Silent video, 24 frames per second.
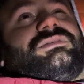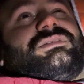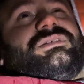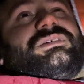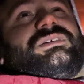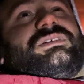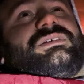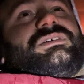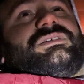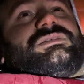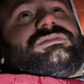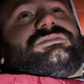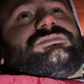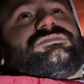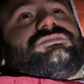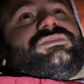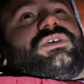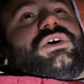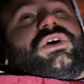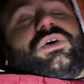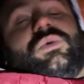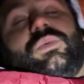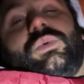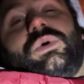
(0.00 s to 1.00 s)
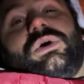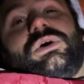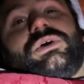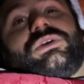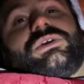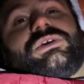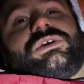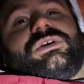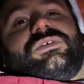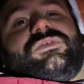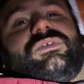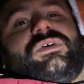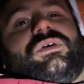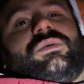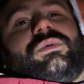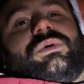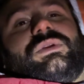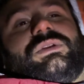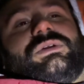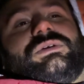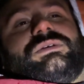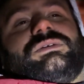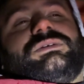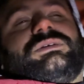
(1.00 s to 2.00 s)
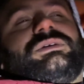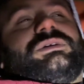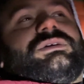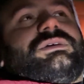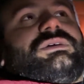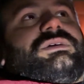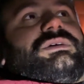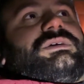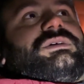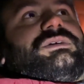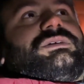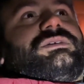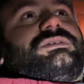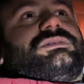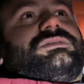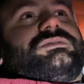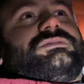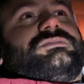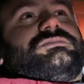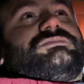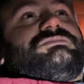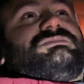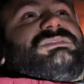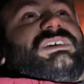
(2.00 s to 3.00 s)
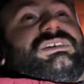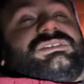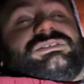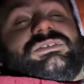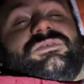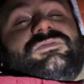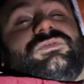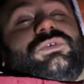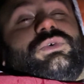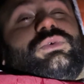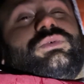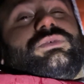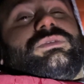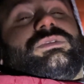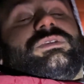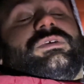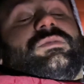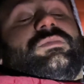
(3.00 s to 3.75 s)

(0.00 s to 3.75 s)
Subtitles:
and hot water if I want to take some food.